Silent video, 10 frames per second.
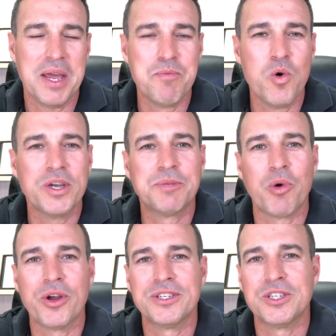and mortgage
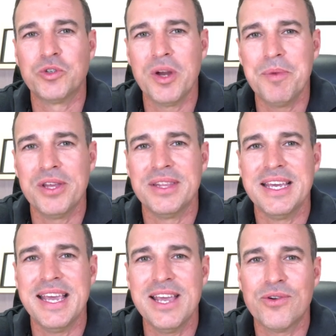brokers attribute
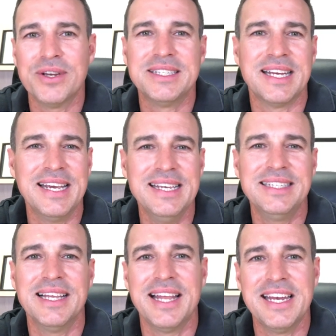the increase to
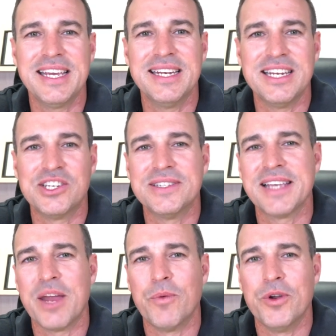easier lending
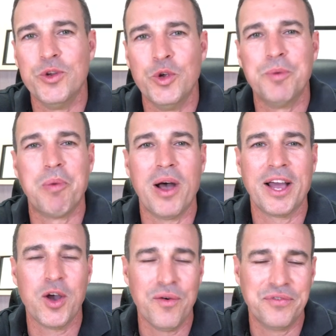conditions and renewed buyer
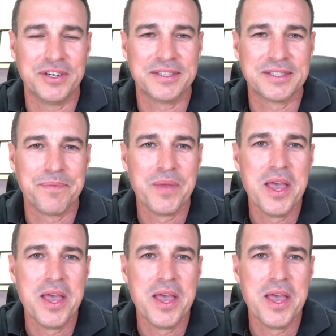confidence.